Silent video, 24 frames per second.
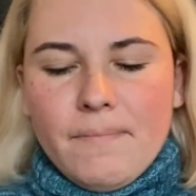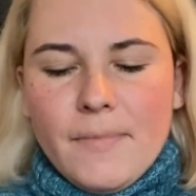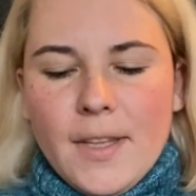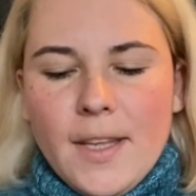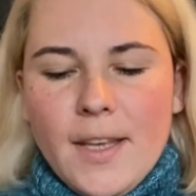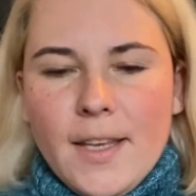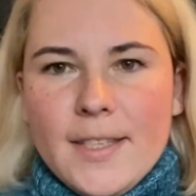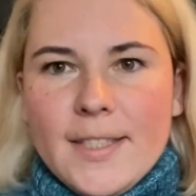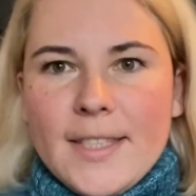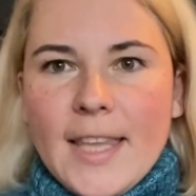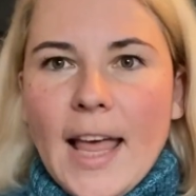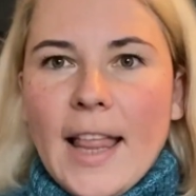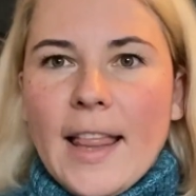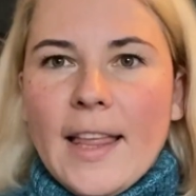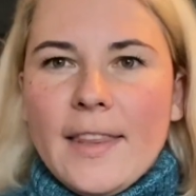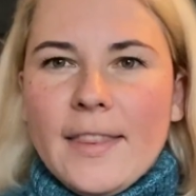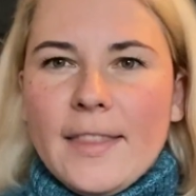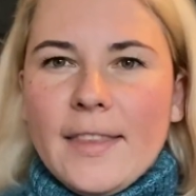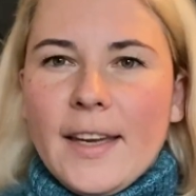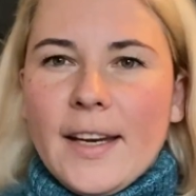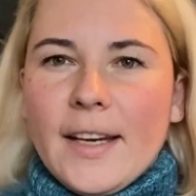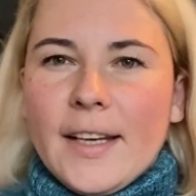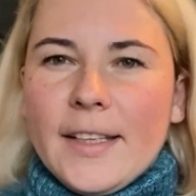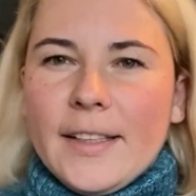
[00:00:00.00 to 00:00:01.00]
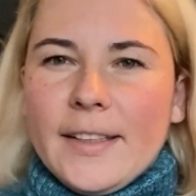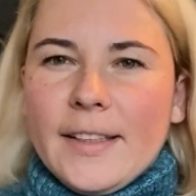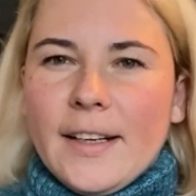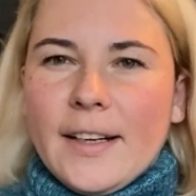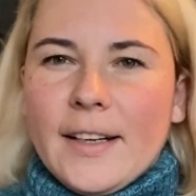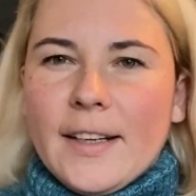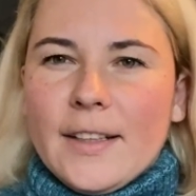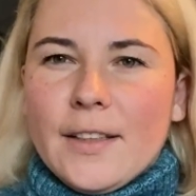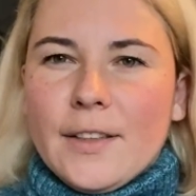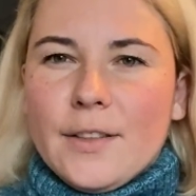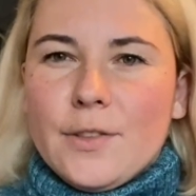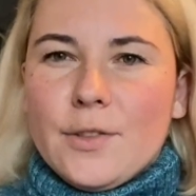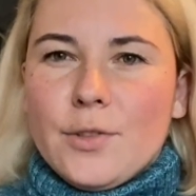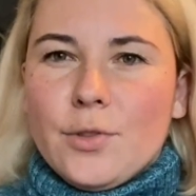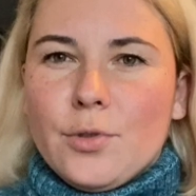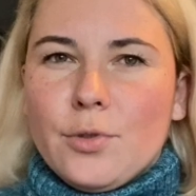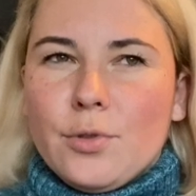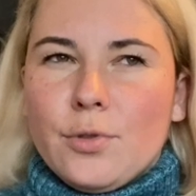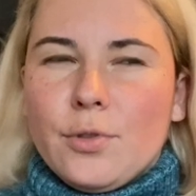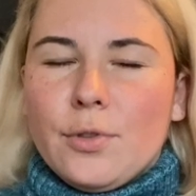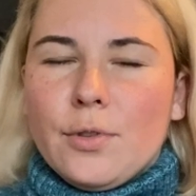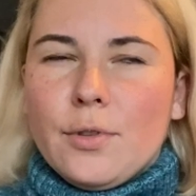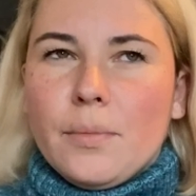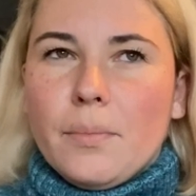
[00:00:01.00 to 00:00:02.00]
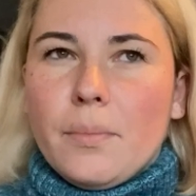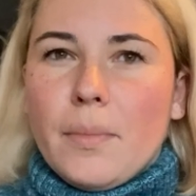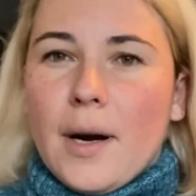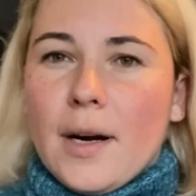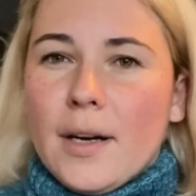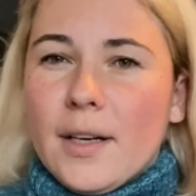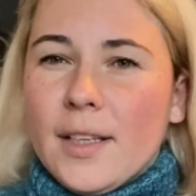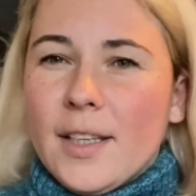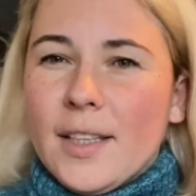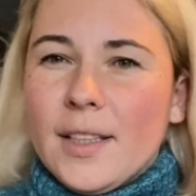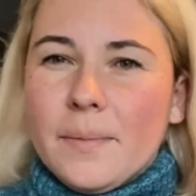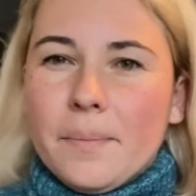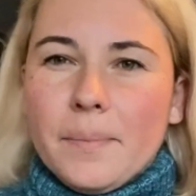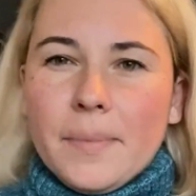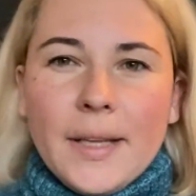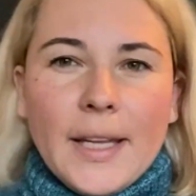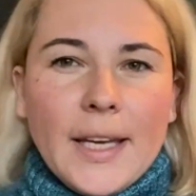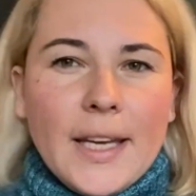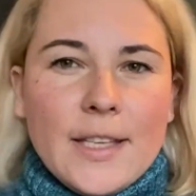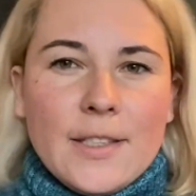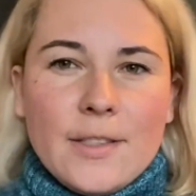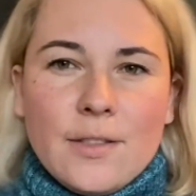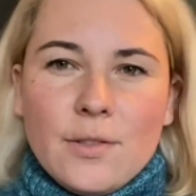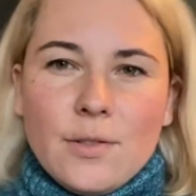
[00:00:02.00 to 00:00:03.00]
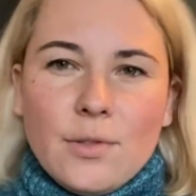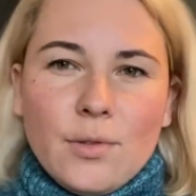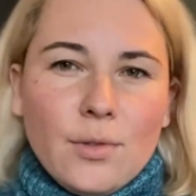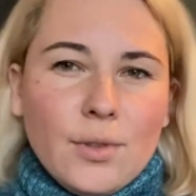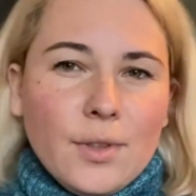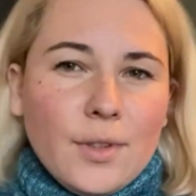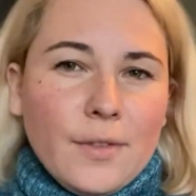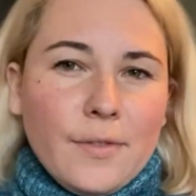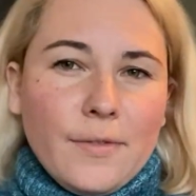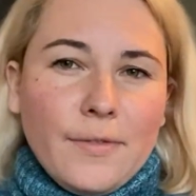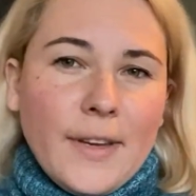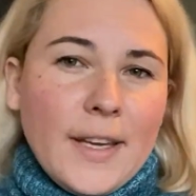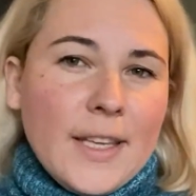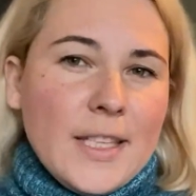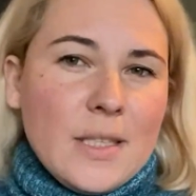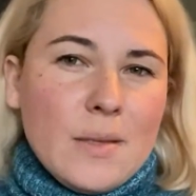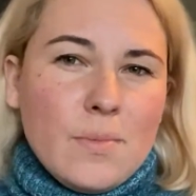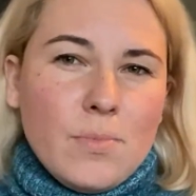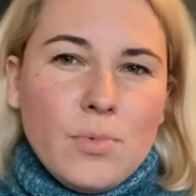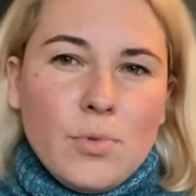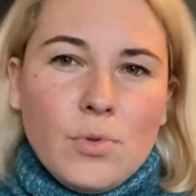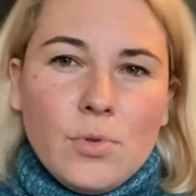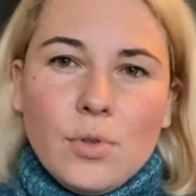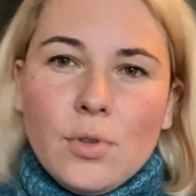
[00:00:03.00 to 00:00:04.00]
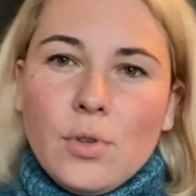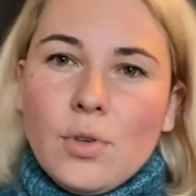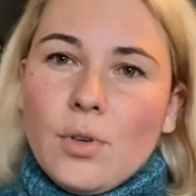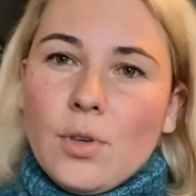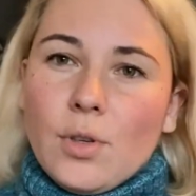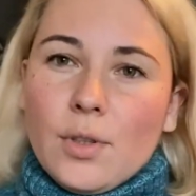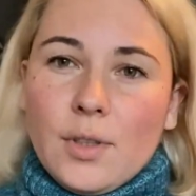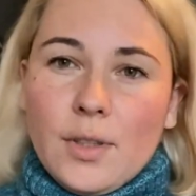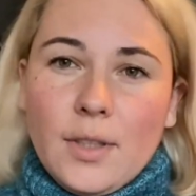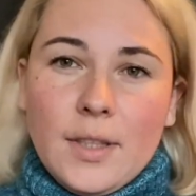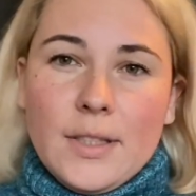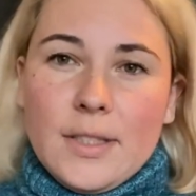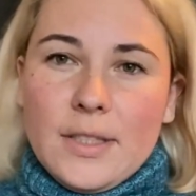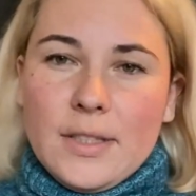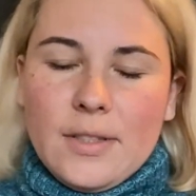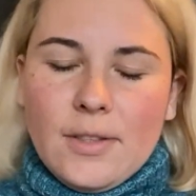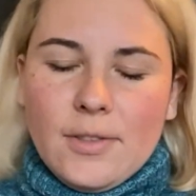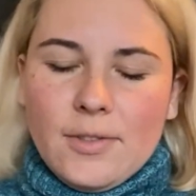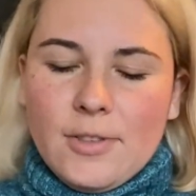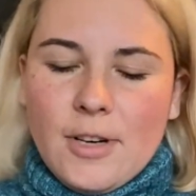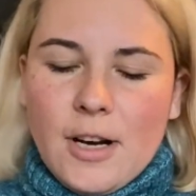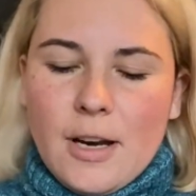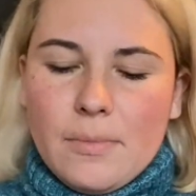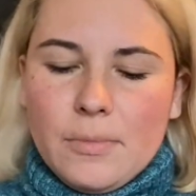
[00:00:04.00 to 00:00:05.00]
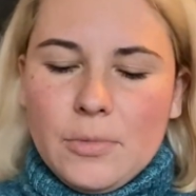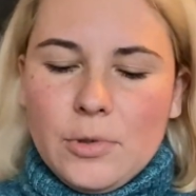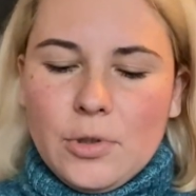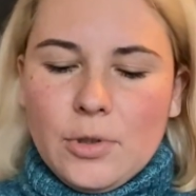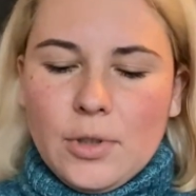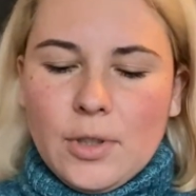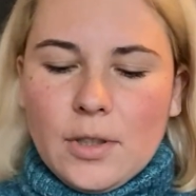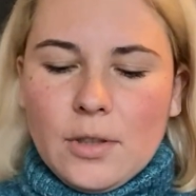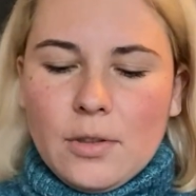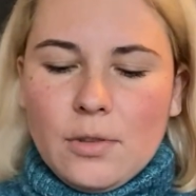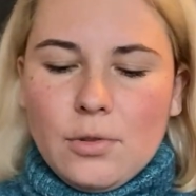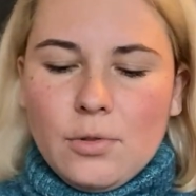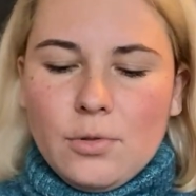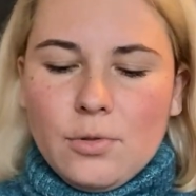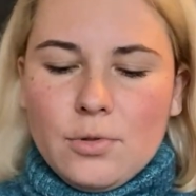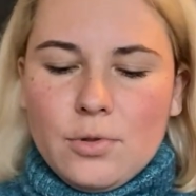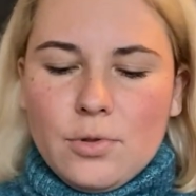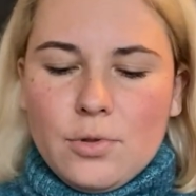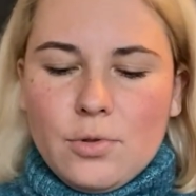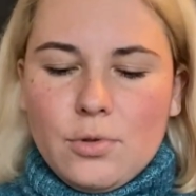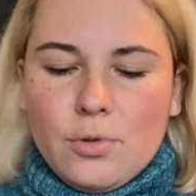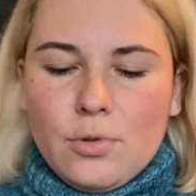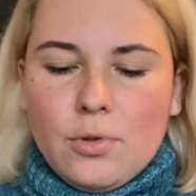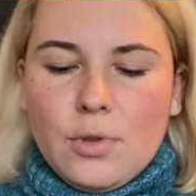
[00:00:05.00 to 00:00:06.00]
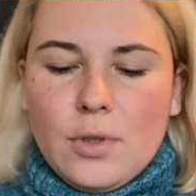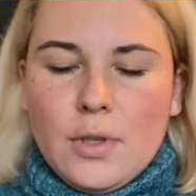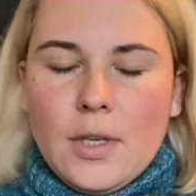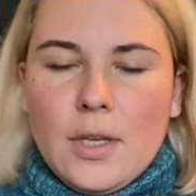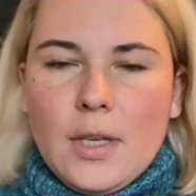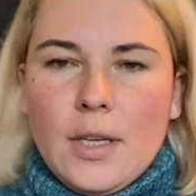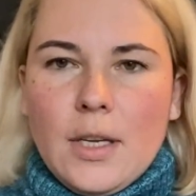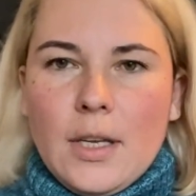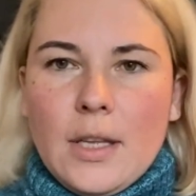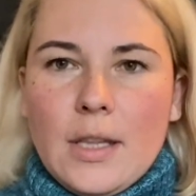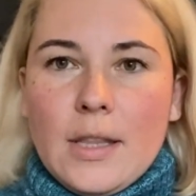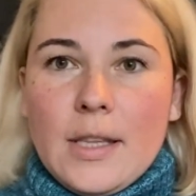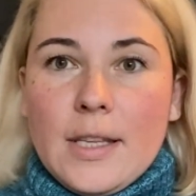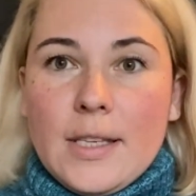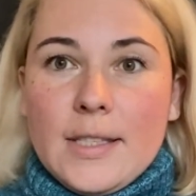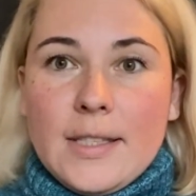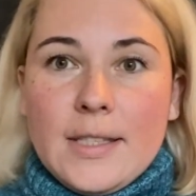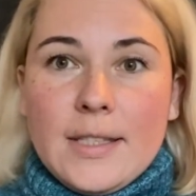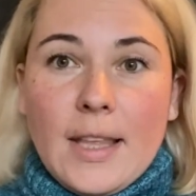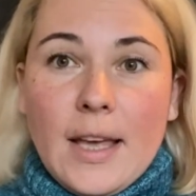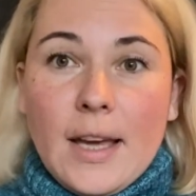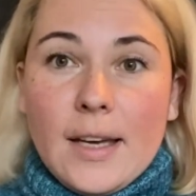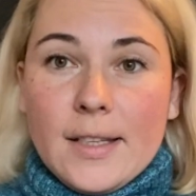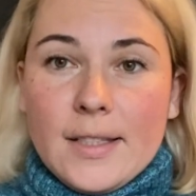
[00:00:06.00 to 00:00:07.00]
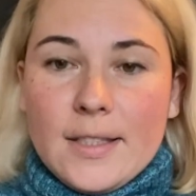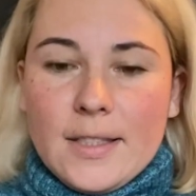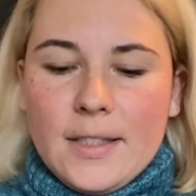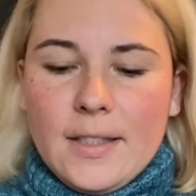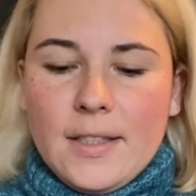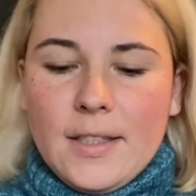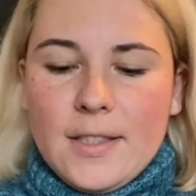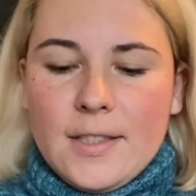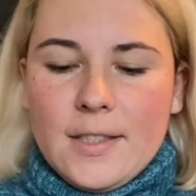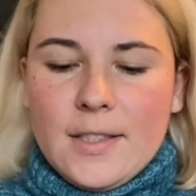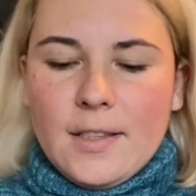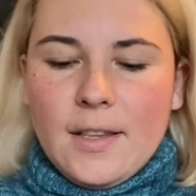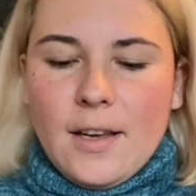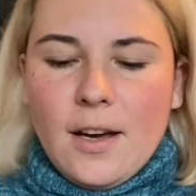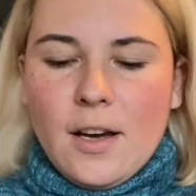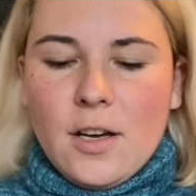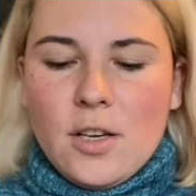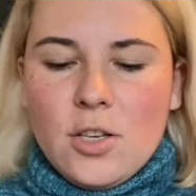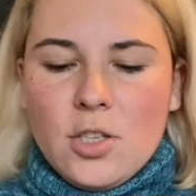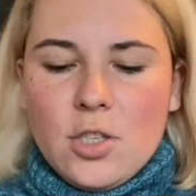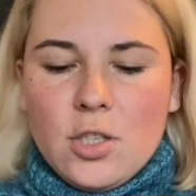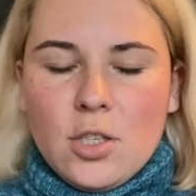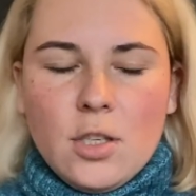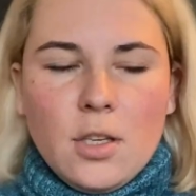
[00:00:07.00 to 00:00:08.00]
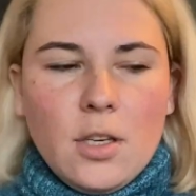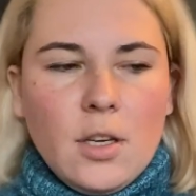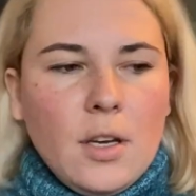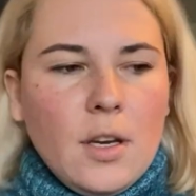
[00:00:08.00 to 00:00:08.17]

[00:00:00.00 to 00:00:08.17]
are selling their yarn through marketplace on Facebook, on Instagram. You can look through the stocks, this stash.